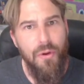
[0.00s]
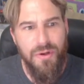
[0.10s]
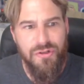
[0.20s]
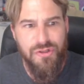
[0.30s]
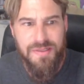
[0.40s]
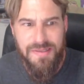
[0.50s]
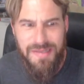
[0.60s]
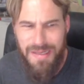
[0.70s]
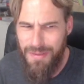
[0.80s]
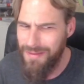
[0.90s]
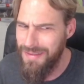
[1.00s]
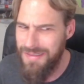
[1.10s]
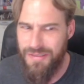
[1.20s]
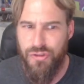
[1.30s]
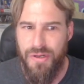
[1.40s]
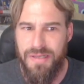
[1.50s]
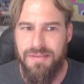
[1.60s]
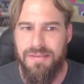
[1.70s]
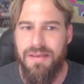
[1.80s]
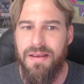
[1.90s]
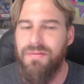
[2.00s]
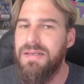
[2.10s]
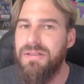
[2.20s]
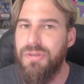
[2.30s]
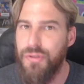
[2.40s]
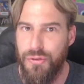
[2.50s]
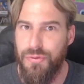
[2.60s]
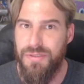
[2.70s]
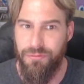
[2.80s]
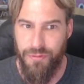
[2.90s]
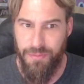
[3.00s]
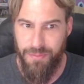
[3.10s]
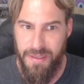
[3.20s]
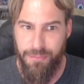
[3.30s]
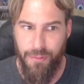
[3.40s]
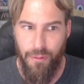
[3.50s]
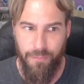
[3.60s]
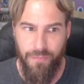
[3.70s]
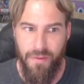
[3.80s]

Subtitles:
which seemingly suggests these are two different people.